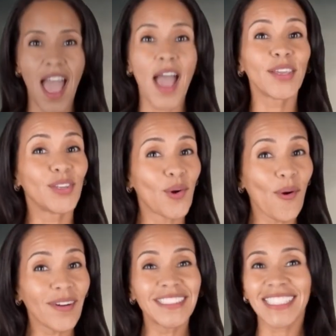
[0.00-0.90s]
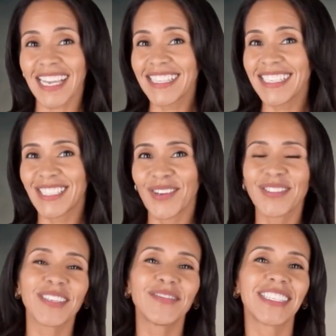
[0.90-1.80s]
Your daily dose
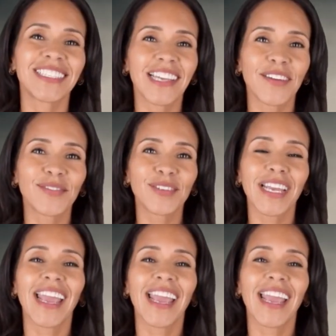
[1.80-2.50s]
of discovery